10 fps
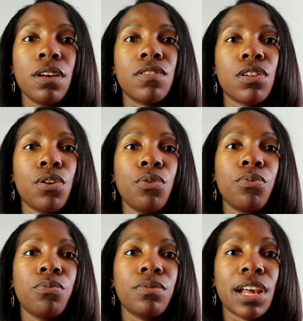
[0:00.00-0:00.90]

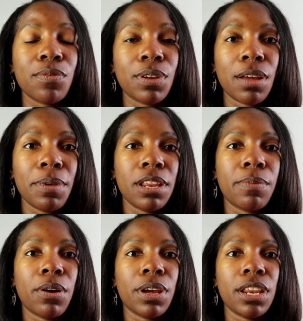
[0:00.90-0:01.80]
So that's what I mean
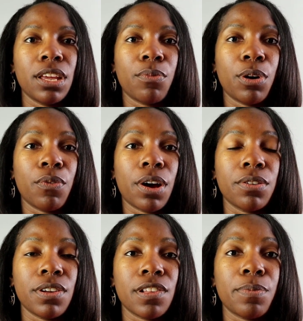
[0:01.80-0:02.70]
about getting a
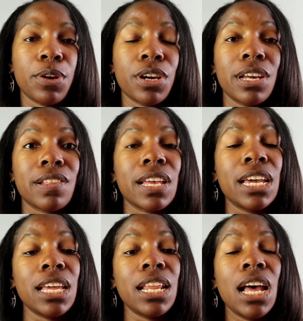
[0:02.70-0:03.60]
well-rounded experience.
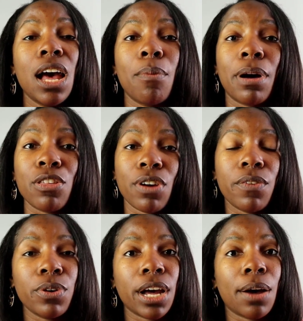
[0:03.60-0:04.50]
And my
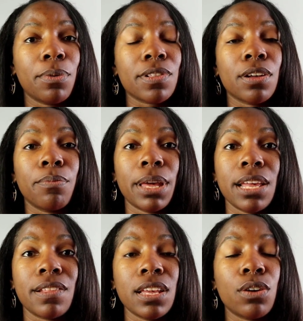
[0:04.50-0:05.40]
travel guide was
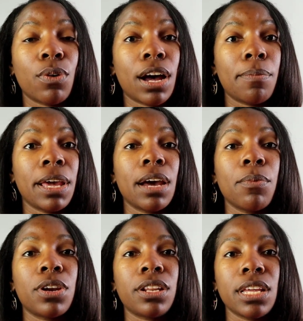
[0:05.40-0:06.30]
amazing, Kwabe.
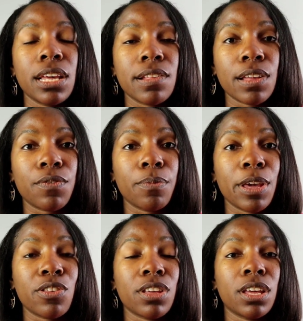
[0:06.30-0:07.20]
I'm going to link his
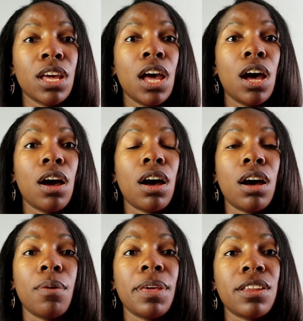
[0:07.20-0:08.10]
information
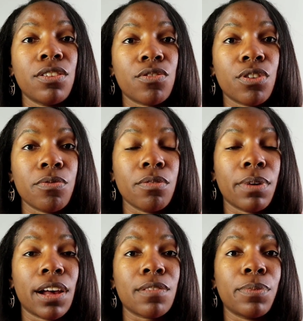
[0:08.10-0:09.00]
in the description
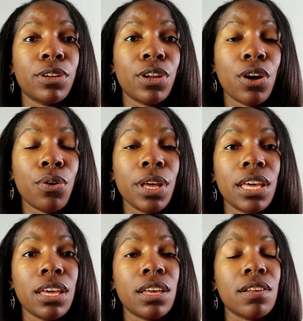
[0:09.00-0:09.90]
box below.
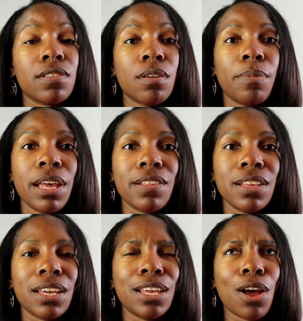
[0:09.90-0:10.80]
He is
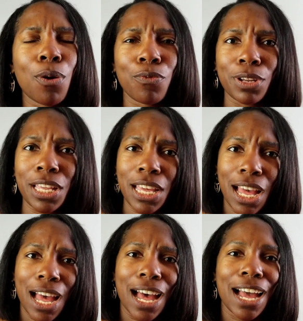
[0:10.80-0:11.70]
amazing, and hopefully
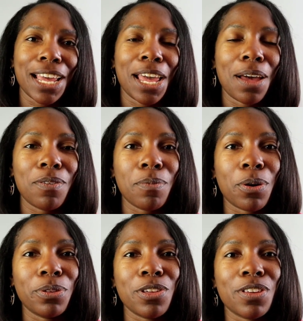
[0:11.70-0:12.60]
I can have him
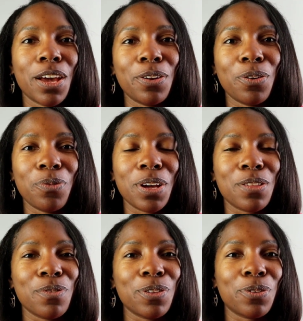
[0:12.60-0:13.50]
on the channel. We
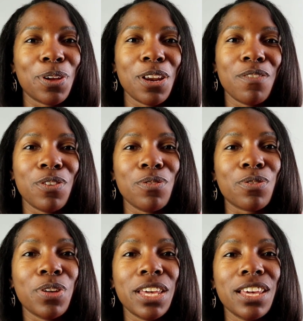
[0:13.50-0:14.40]
can do a little interview
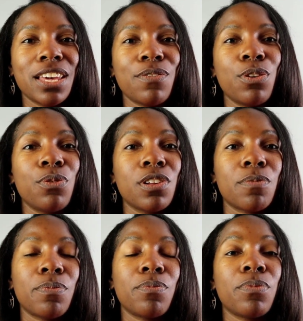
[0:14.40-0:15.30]
so he can give
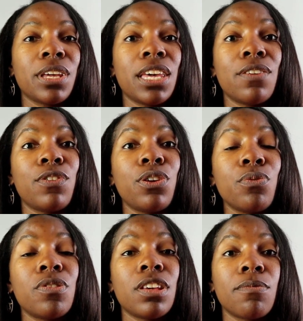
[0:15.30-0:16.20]

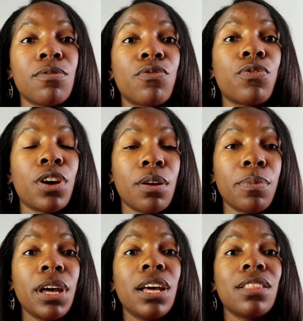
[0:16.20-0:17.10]
you tips
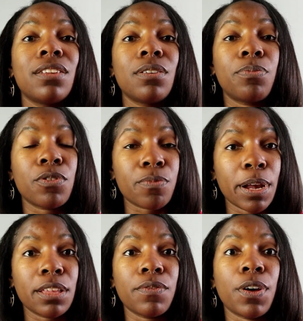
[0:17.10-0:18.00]
from the
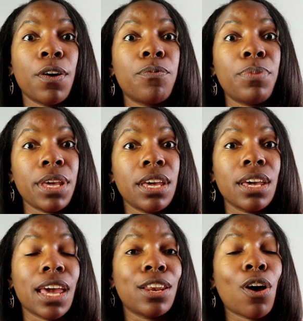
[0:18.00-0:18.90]
perspective of
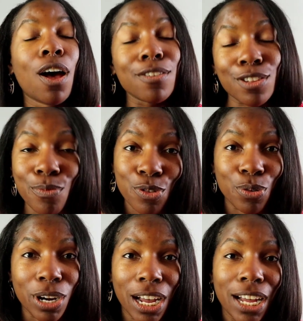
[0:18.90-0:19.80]
being an awesome
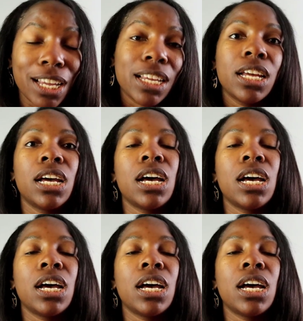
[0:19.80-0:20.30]
tour guide.